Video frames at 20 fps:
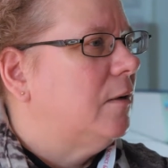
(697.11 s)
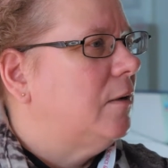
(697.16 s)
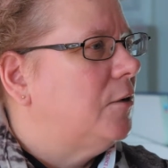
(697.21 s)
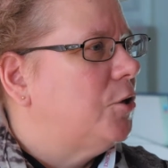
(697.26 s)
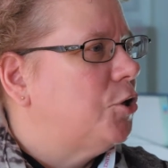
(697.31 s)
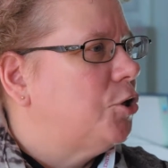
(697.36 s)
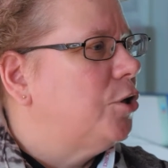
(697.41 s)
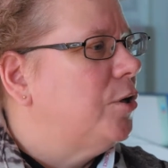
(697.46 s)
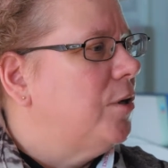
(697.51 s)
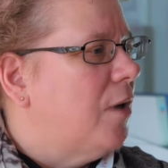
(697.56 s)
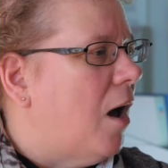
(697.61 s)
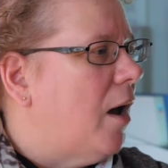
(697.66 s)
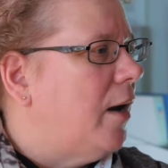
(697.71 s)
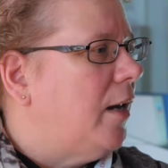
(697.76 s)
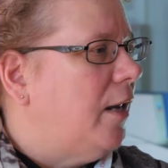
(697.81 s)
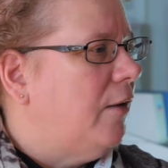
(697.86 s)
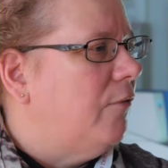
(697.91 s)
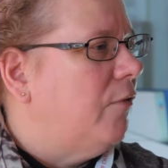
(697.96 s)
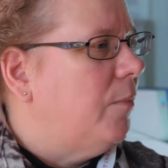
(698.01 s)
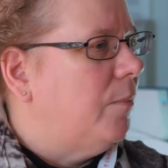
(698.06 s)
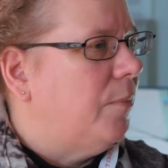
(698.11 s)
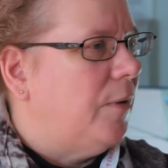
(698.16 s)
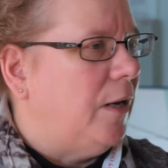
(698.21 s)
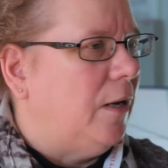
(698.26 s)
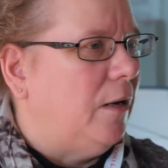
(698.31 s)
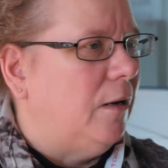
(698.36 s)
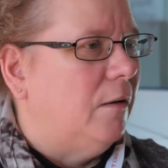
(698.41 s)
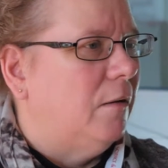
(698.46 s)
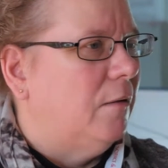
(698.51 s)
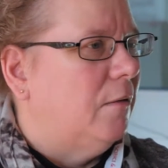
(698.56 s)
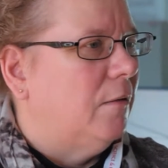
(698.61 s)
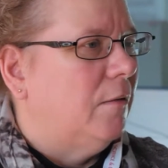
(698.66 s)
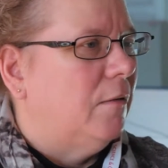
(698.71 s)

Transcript: should not even be